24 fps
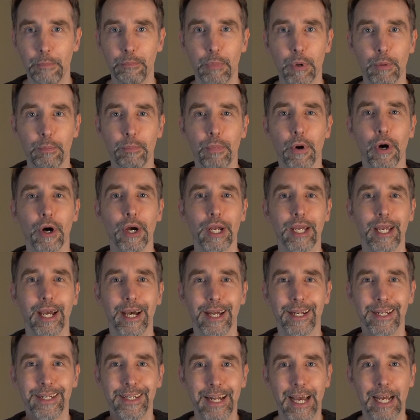but by
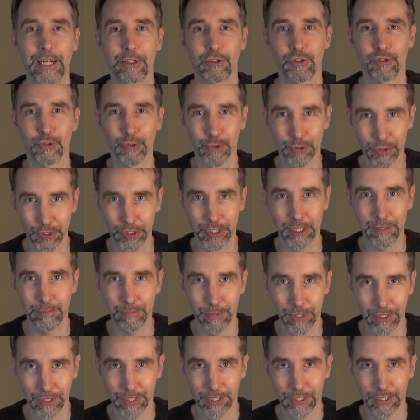a natural
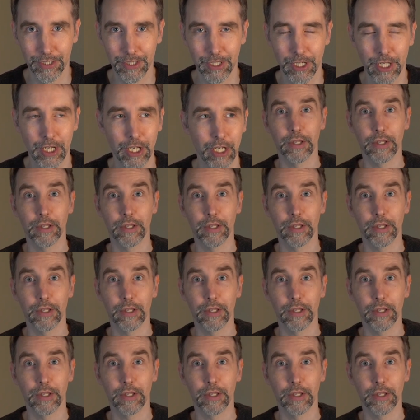stimulus.